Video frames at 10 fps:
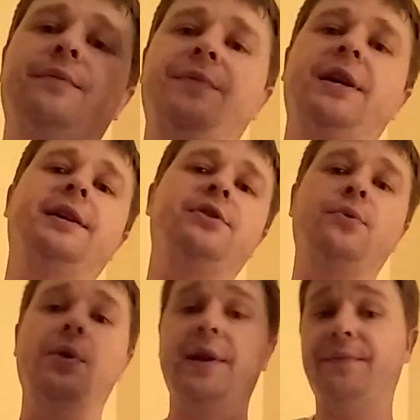fucking
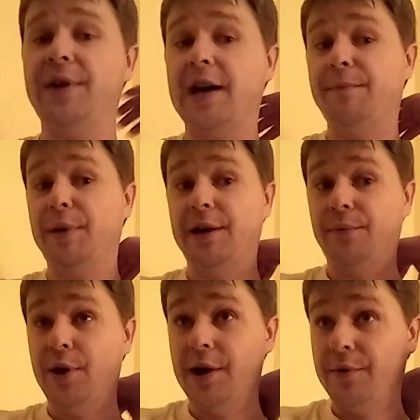
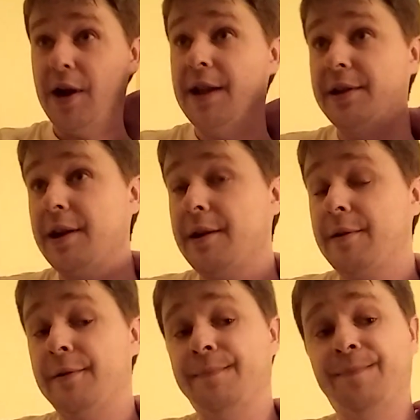25-minute run right
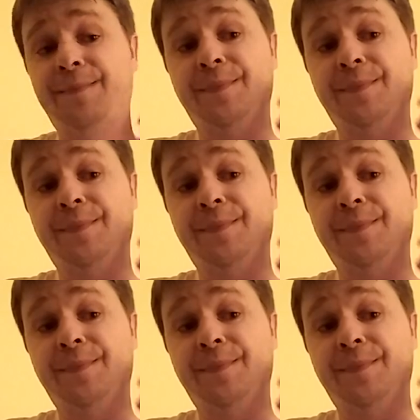there.